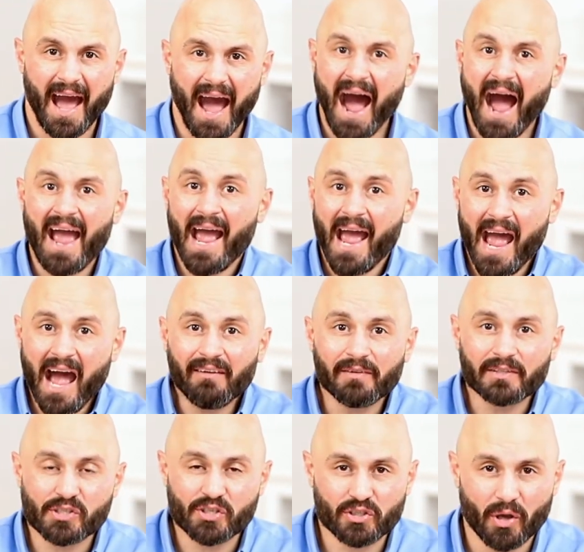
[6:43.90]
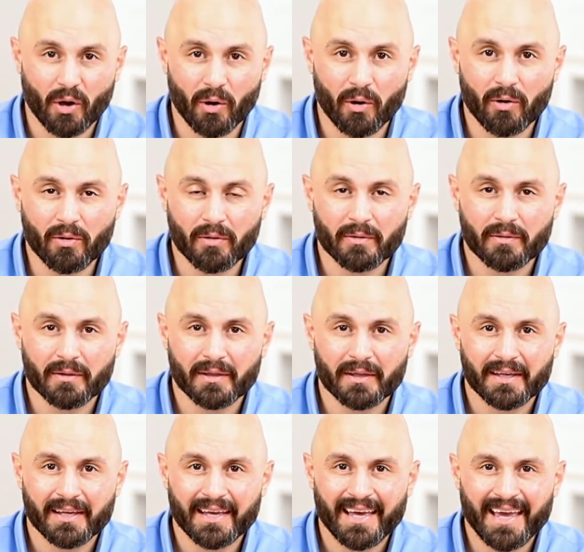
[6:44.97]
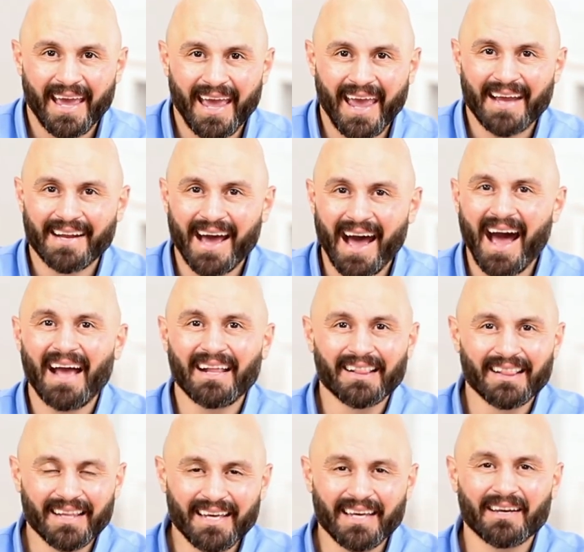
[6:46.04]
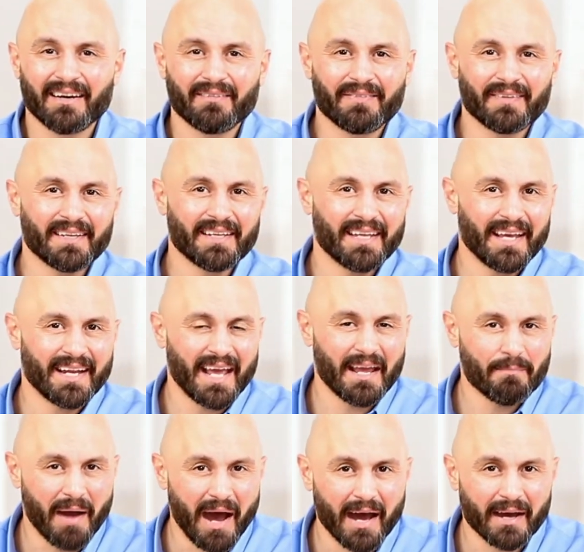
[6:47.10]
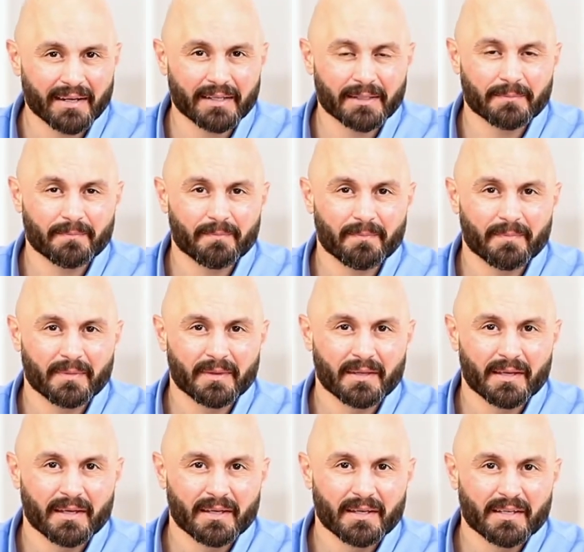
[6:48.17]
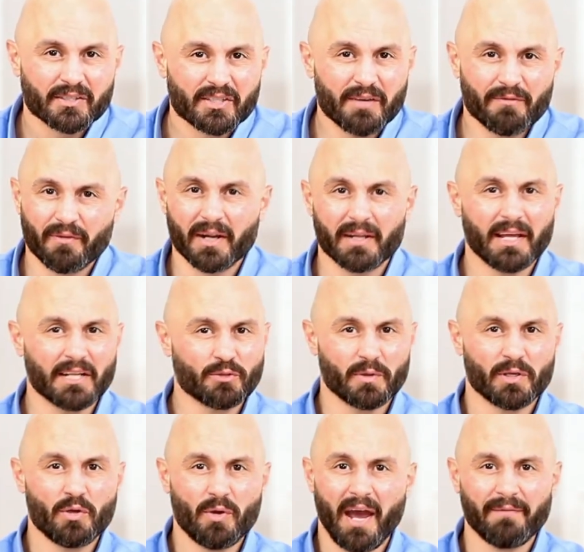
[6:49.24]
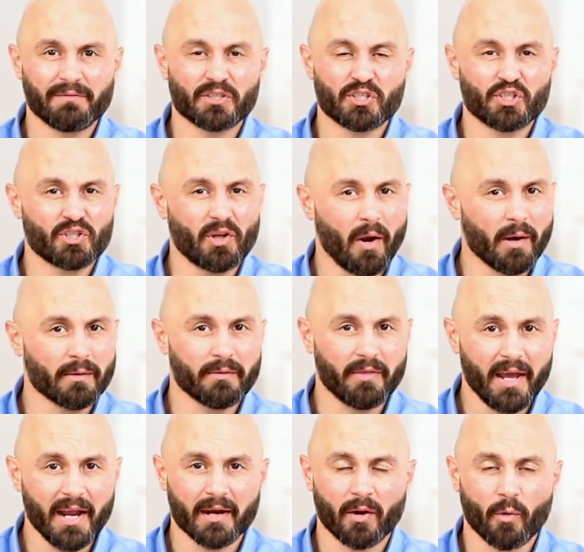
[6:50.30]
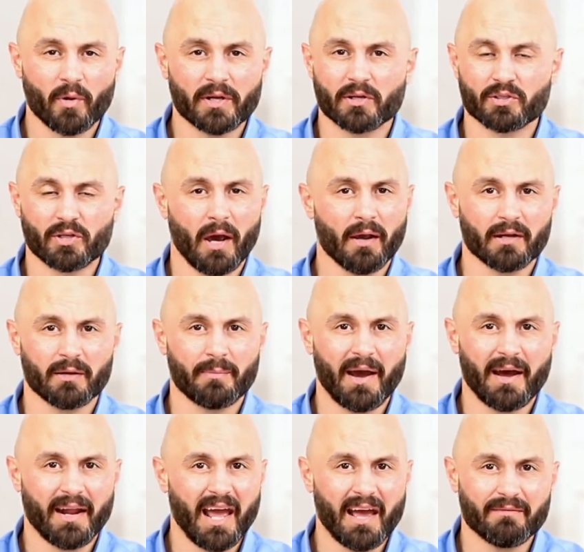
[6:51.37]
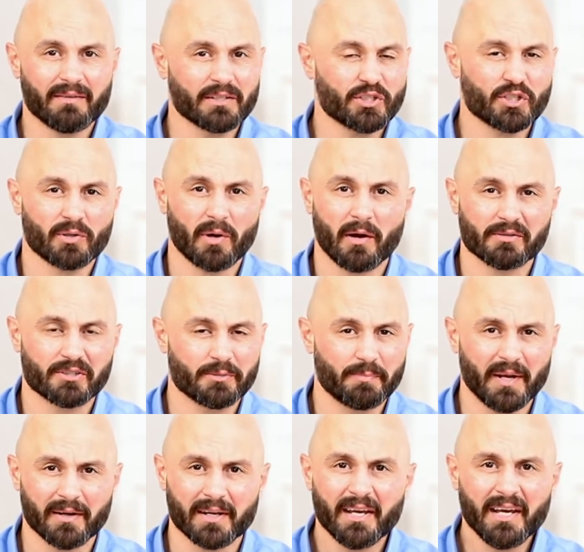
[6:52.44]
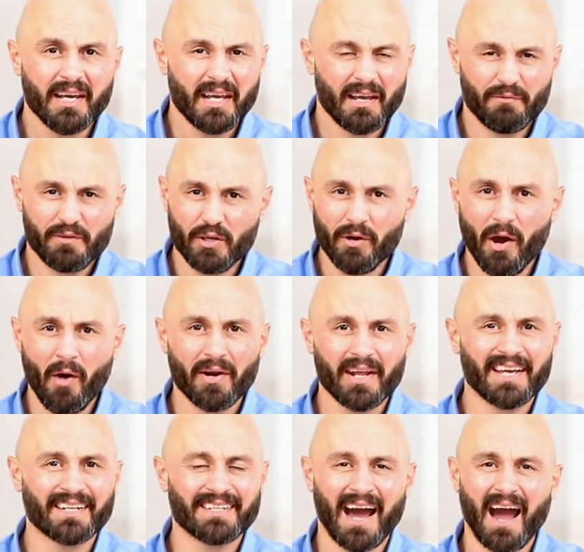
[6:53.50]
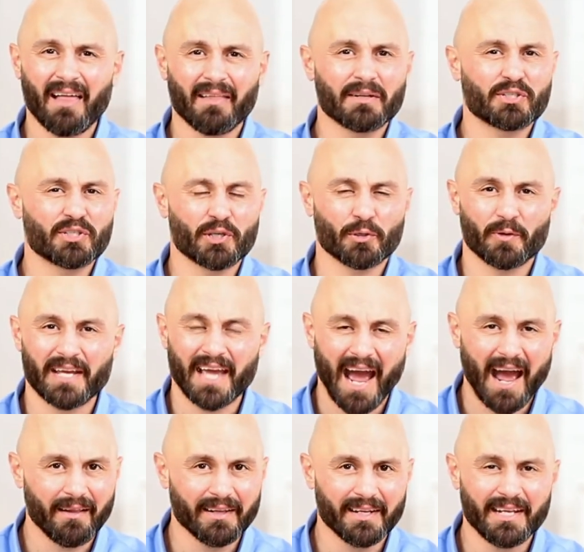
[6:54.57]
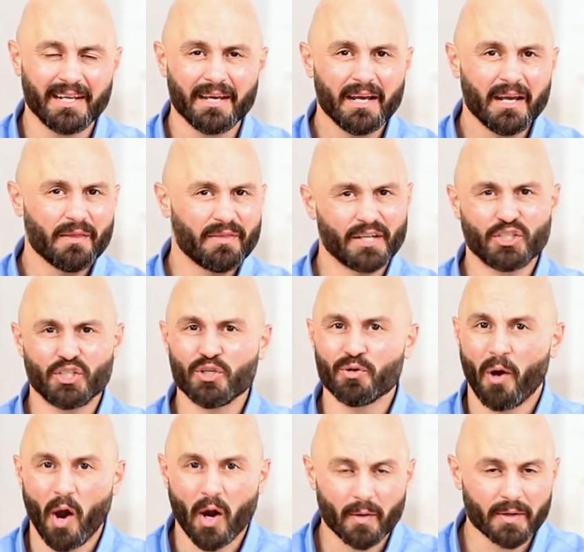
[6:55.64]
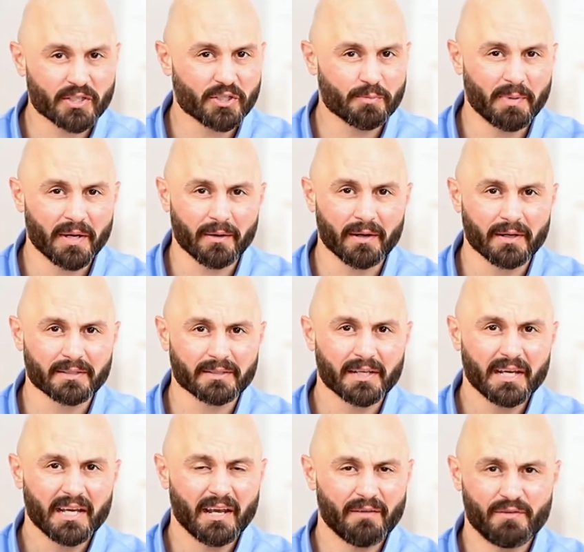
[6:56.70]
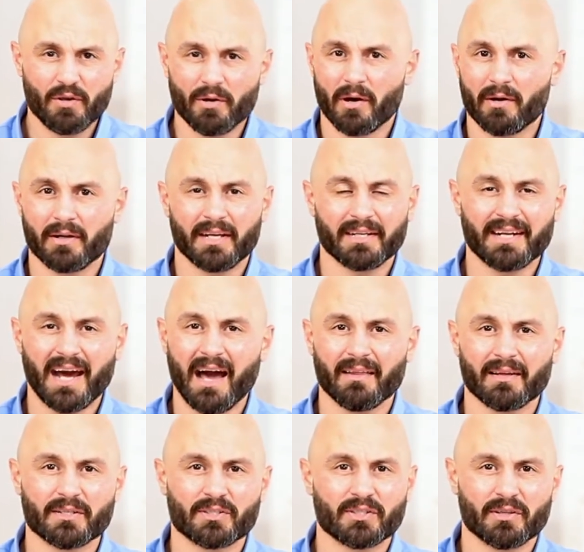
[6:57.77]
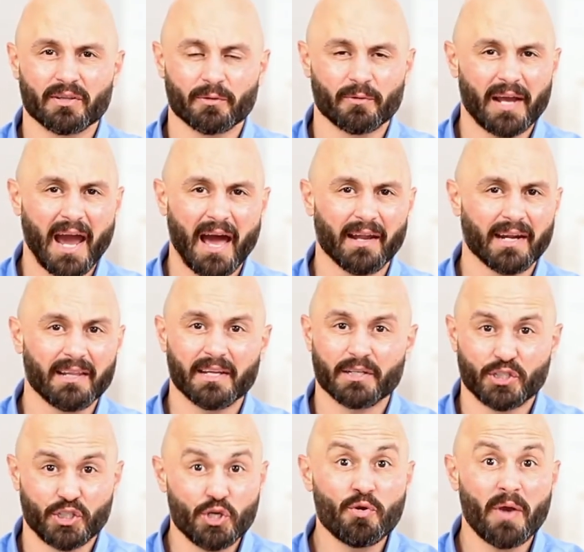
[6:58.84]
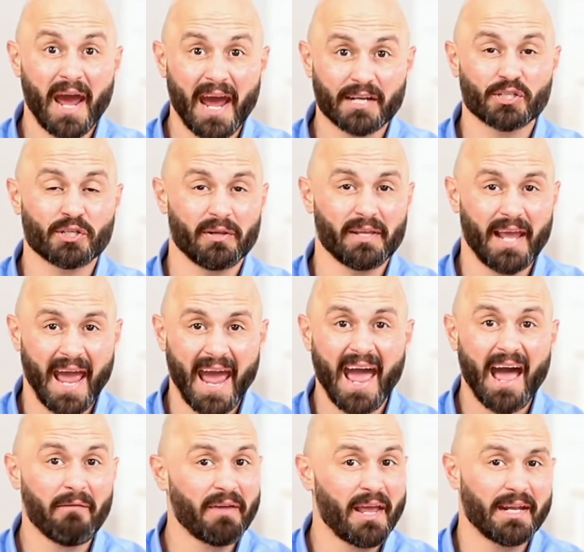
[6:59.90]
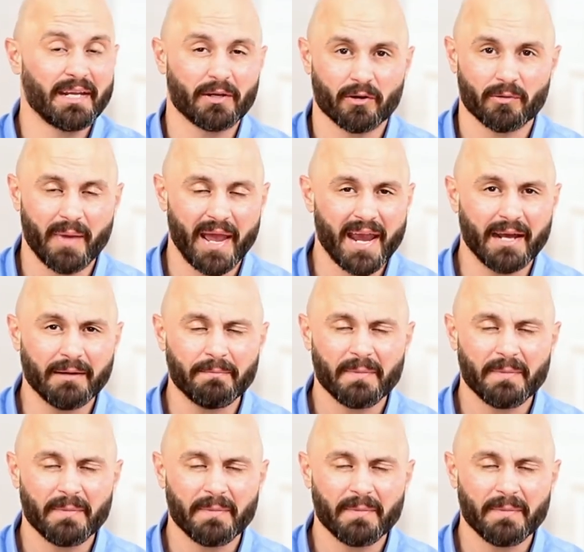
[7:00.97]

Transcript: I have a soul, and I live in a body. See, friend, that's what you have to start there when you're talking about having a strong spirit. If you don't acknowledge the reality that you are a spirit, if you don't acknowledge the reality that you actually have an inner man,